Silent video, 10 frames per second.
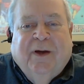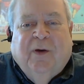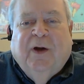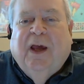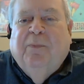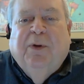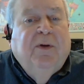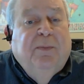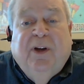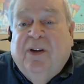Okay,
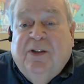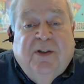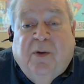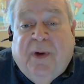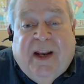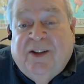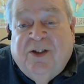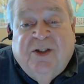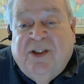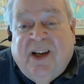but because no
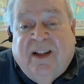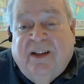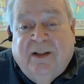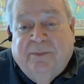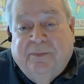manager's telling them.